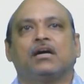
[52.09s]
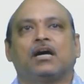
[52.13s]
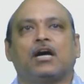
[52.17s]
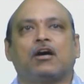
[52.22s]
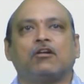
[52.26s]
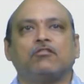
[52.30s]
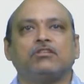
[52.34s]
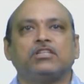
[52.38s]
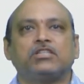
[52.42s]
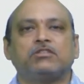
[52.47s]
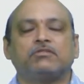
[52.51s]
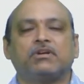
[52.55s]

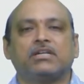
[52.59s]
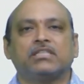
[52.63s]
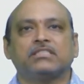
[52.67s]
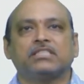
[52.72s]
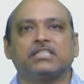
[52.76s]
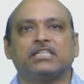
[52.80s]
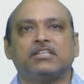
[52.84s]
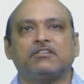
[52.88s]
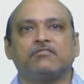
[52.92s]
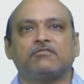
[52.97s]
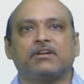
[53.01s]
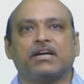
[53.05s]
how it was
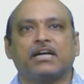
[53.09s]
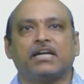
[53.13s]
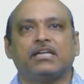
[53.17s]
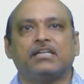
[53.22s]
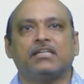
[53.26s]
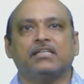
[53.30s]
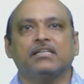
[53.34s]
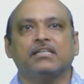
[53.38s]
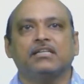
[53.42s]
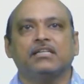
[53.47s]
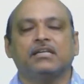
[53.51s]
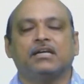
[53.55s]

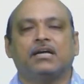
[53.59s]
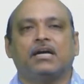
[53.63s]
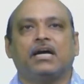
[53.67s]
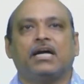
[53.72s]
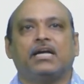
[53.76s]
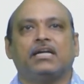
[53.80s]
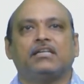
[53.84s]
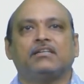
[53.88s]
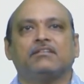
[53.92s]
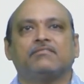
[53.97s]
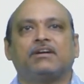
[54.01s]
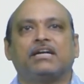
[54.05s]
defined
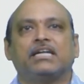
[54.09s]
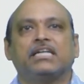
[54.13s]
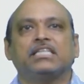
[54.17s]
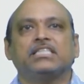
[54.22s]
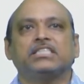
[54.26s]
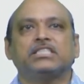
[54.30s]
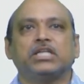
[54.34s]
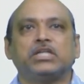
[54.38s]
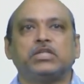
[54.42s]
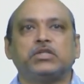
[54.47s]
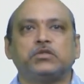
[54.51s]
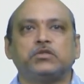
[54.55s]
and what
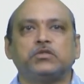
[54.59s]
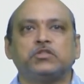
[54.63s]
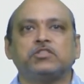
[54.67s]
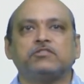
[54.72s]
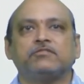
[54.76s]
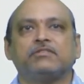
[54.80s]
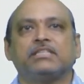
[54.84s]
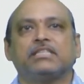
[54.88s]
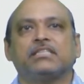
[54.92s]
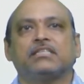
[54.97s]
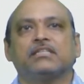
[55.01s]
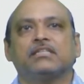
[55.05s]
is the use
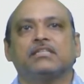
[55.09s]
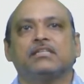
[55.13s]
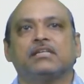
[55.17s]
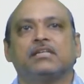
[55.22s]
with